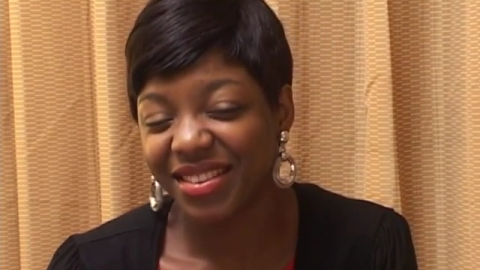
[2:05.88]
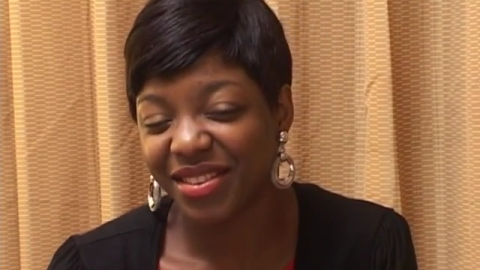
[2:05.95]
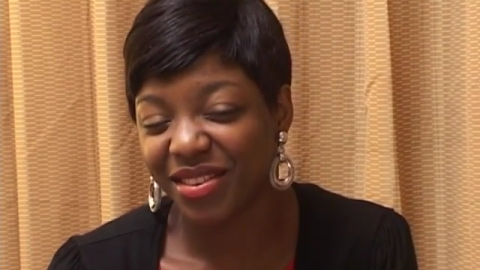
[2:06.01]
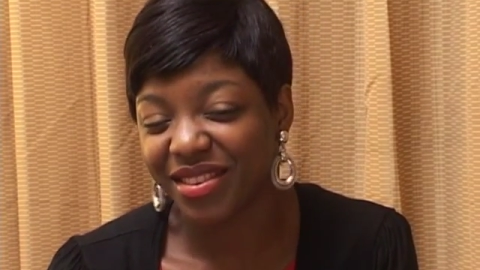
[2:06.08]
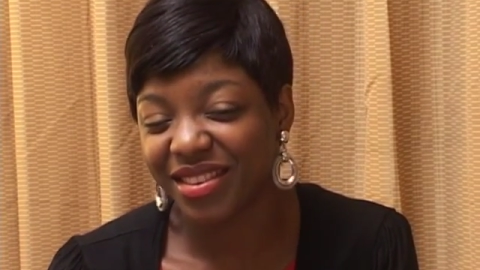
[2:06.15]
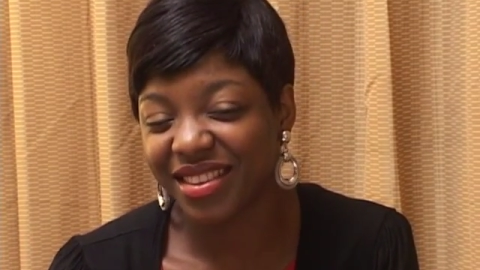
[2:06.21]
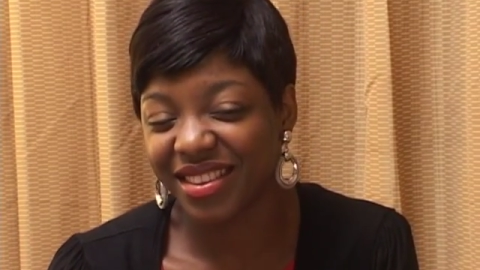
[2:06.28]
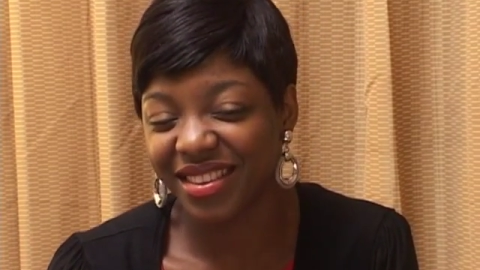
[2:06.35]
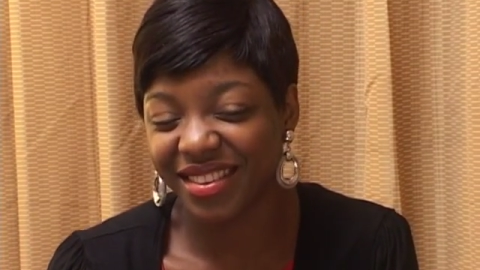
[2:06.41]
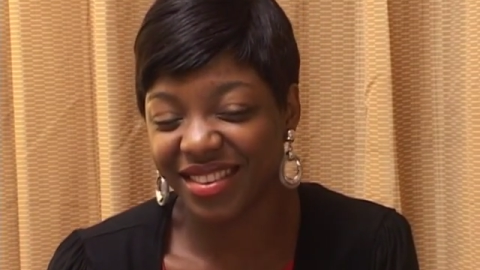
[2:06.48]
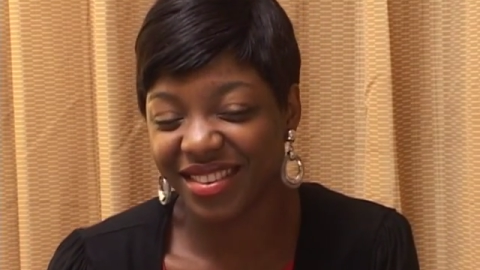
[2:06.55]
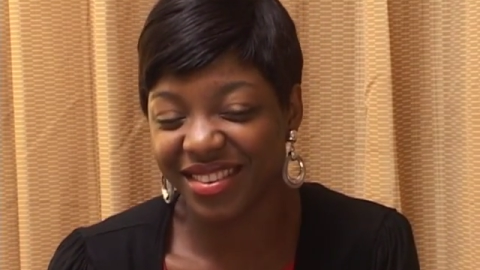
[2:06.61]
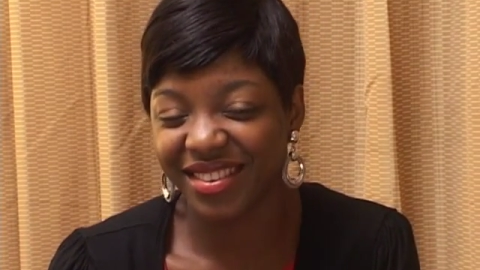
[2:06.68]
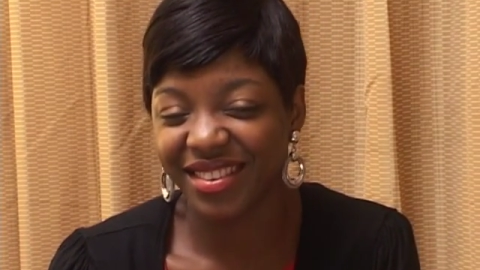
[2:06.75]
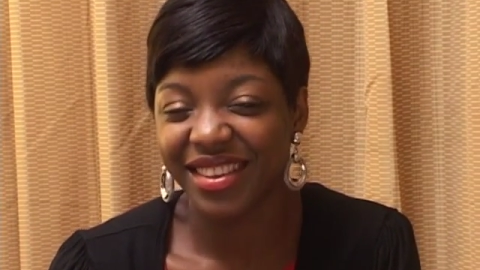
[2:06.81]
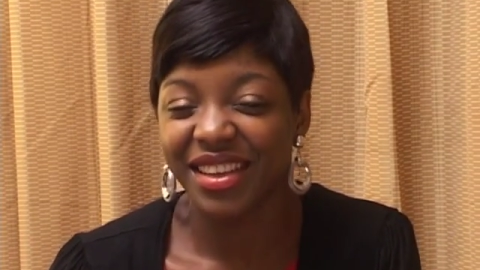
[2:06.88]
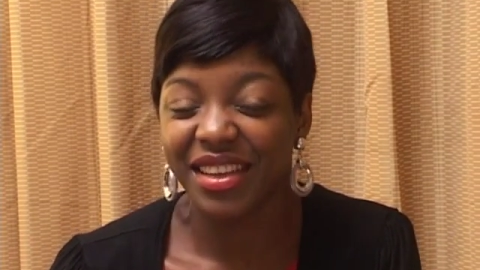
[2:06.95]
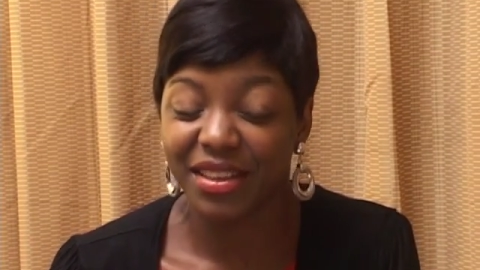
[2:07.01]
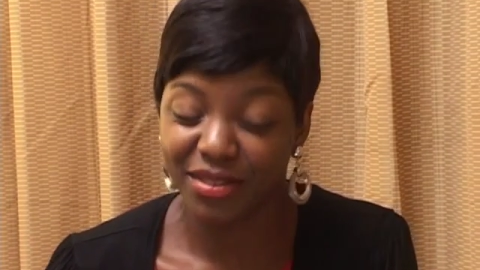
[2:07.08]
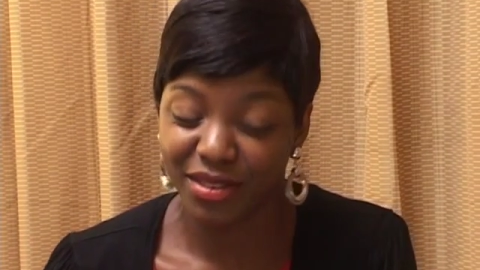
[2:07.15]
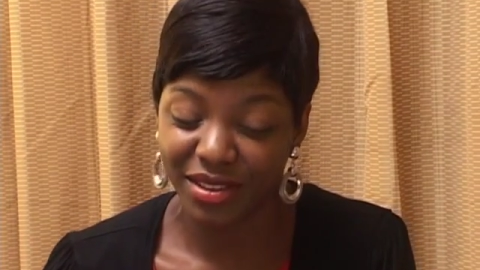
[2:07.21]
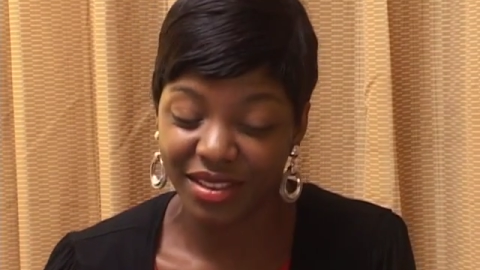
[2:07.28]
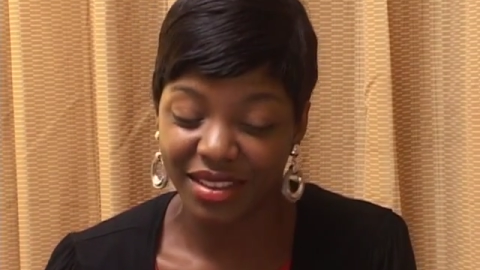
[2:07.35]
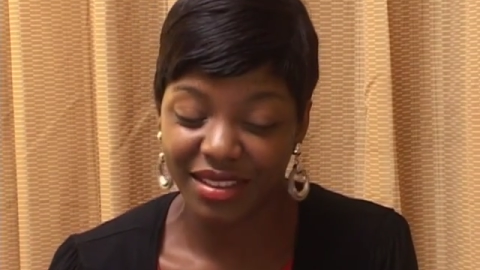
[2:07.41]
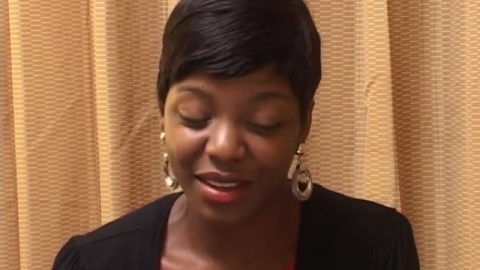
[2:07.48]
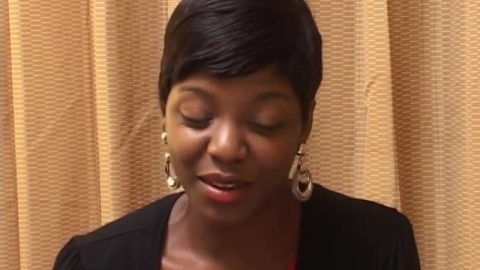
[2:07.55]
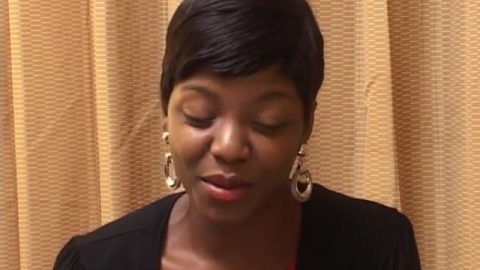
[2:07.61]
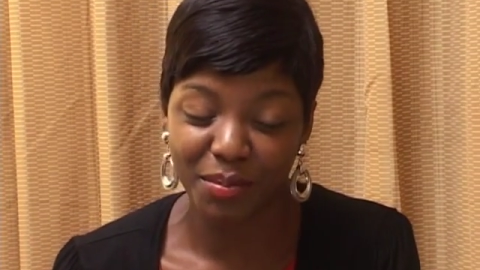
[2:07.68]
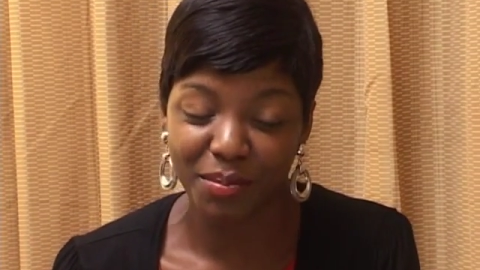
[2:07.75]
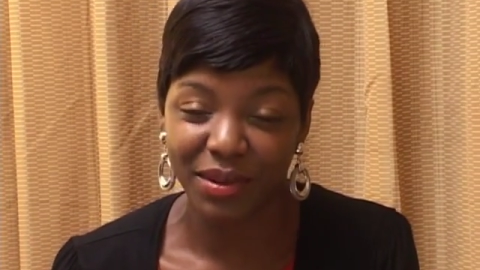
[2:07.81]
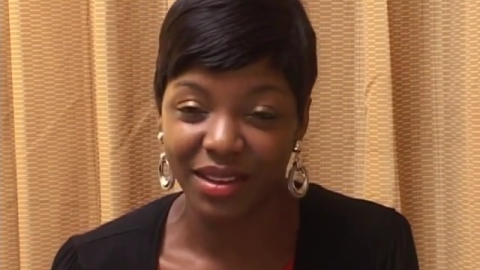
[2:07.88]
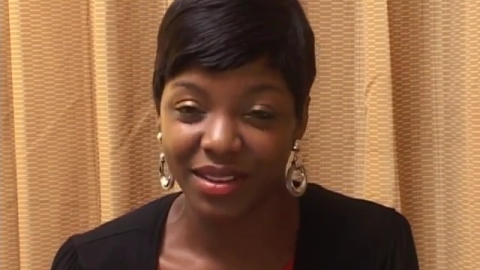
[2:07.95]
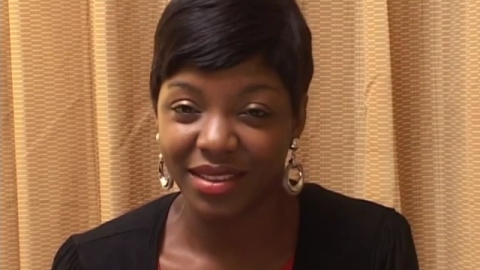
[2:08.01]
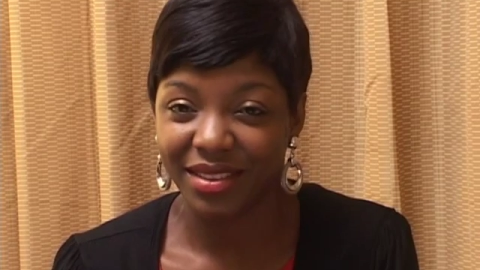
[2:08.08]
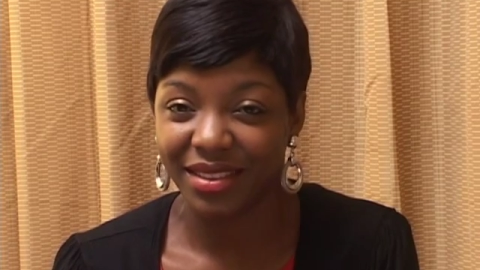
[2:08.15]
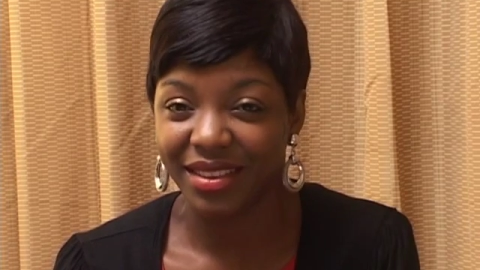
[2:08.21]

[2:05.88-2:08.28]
just the second part.